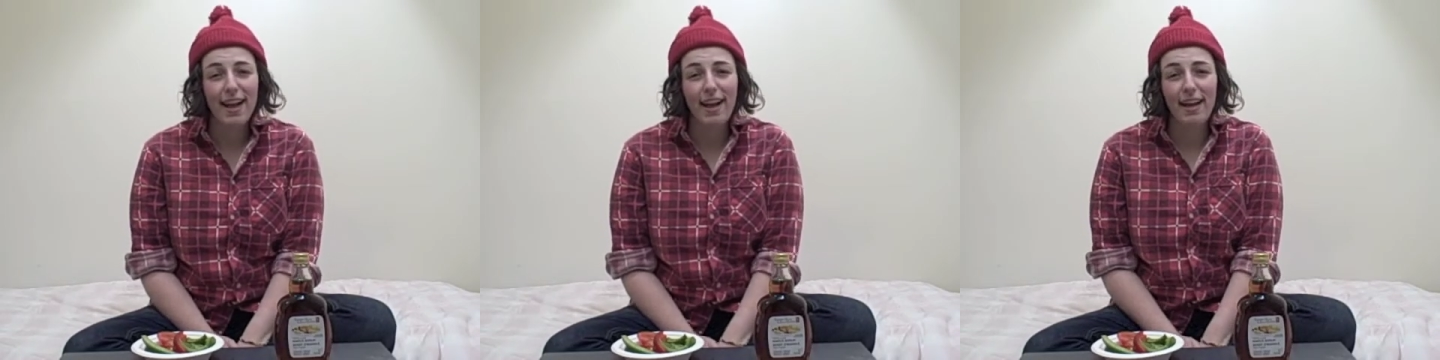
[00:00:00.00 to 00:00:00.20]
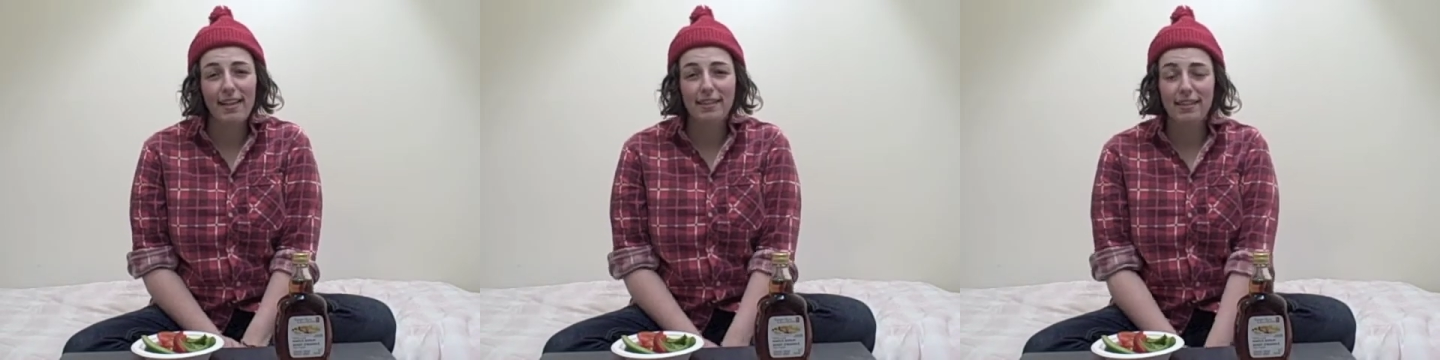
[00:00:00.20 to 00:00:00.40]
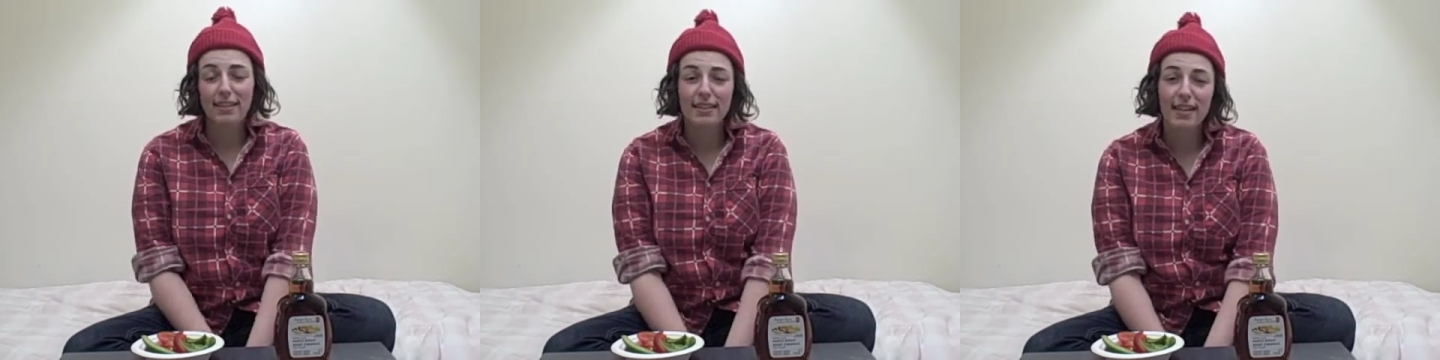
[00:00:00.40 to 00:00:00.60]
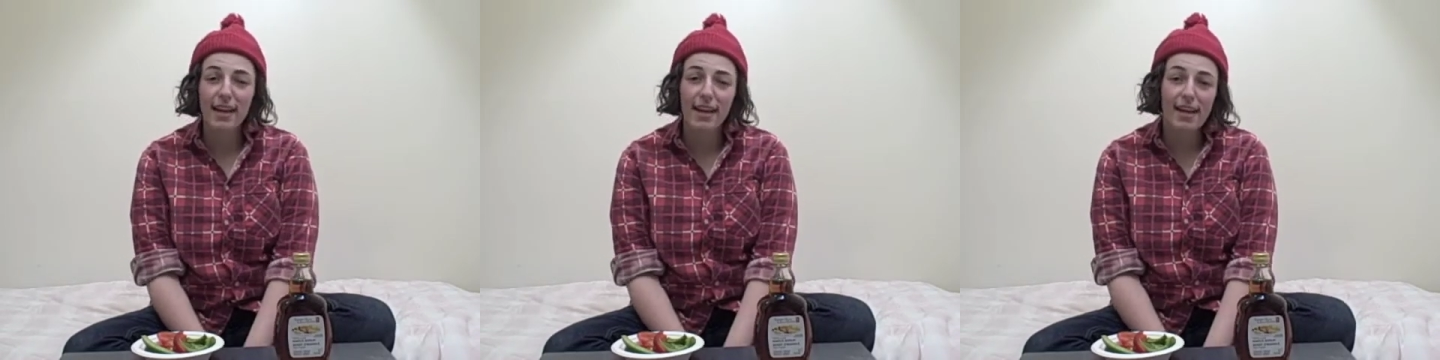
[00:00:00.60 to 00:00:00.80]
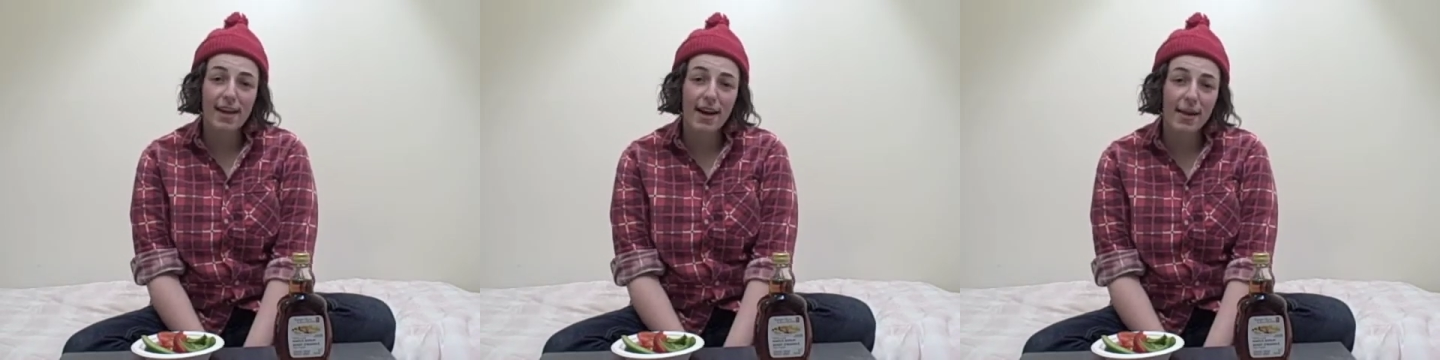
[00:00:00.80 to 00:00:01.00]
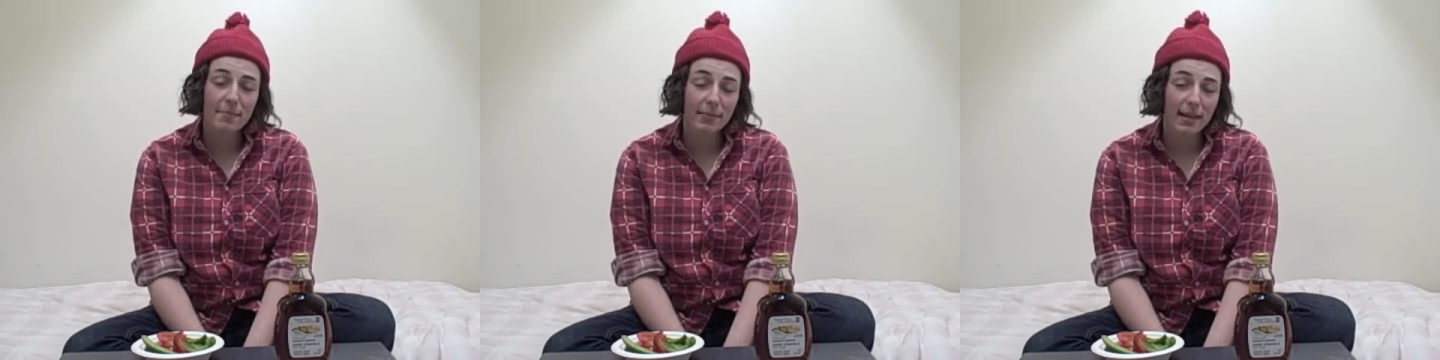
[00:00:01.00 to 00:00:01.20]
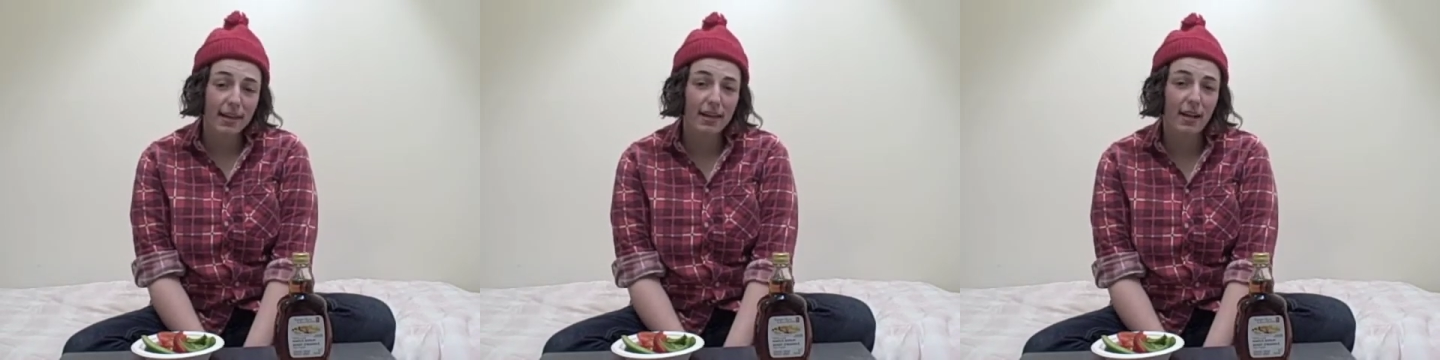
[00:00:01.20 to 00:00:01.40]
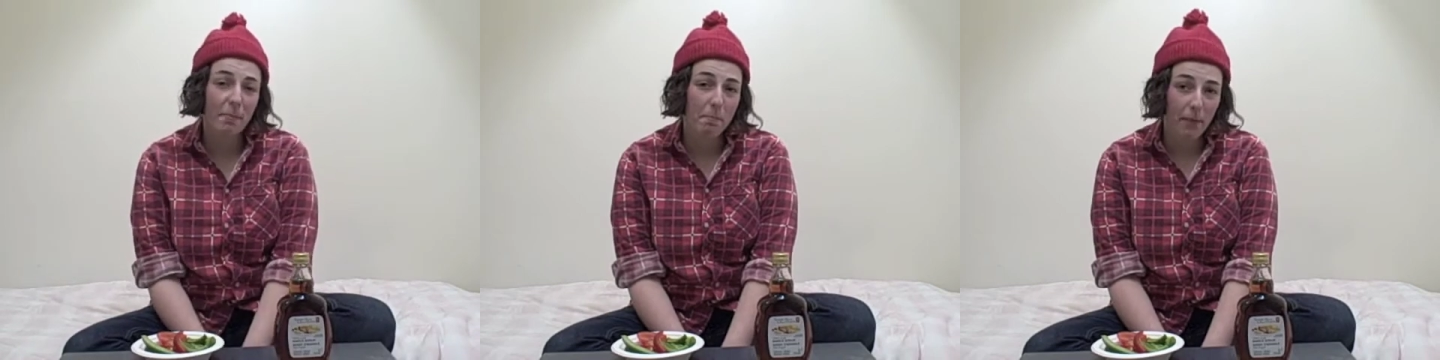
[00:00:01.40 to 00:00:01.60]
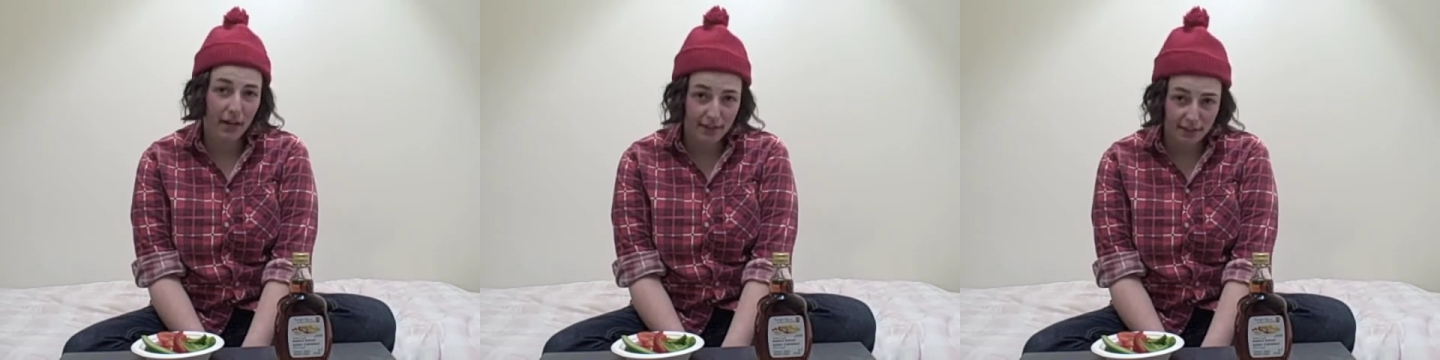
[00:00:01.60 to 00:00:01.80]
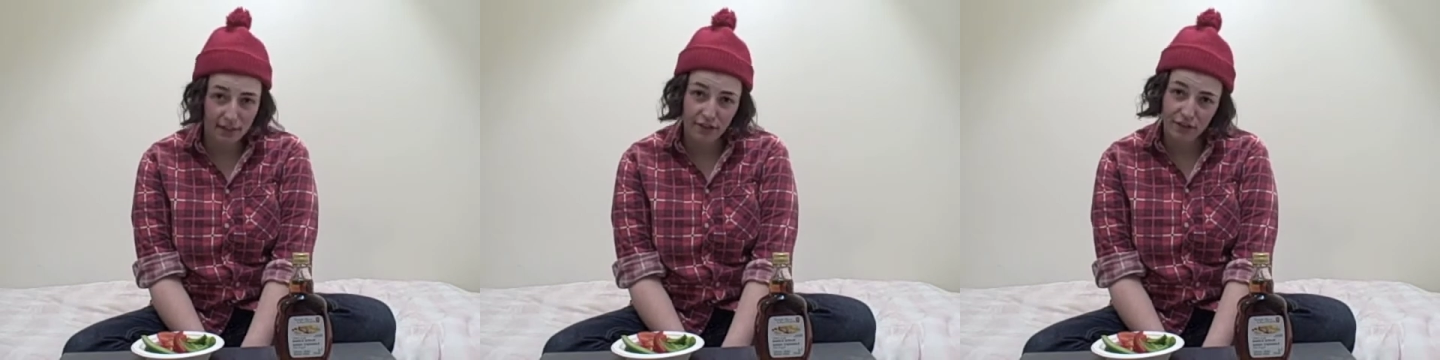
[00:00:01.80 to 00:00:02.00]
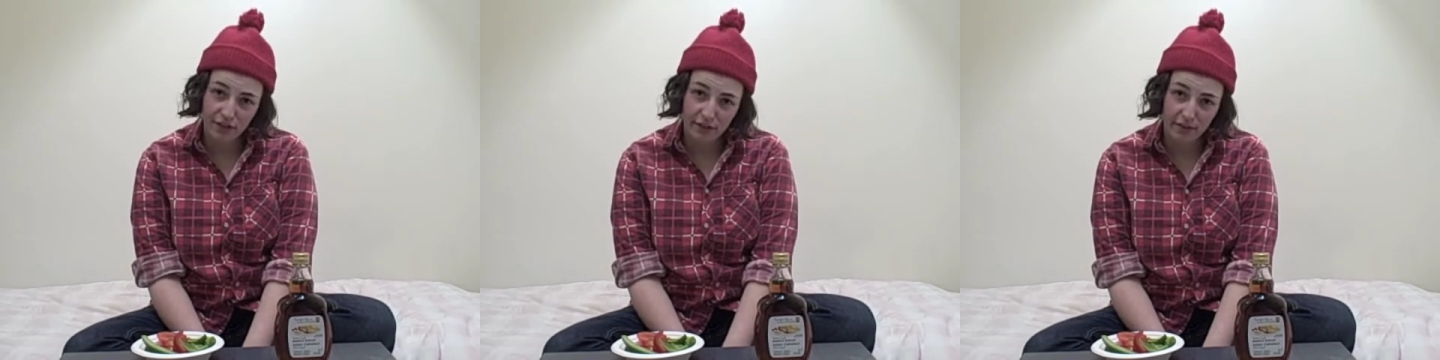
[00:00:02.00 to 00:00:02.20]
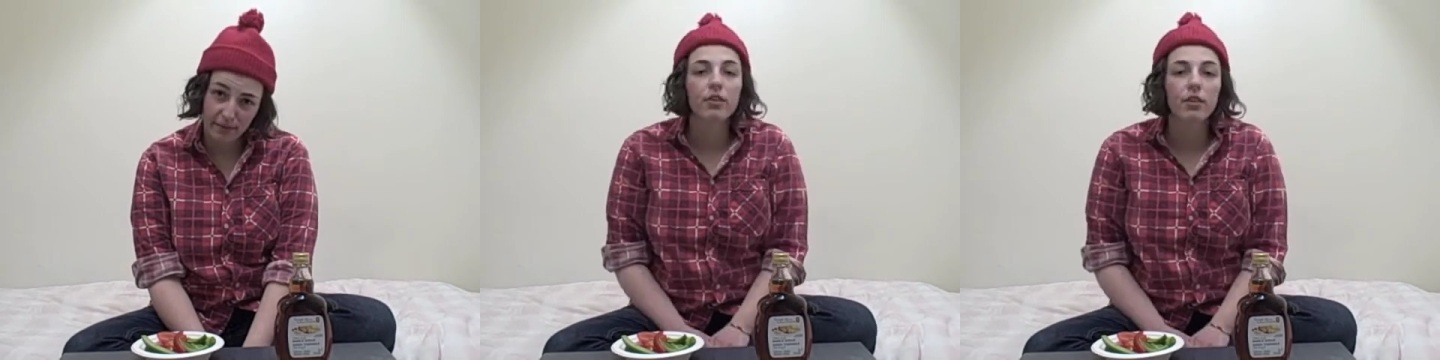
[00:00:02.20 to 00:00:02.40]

and today I'm getting punished.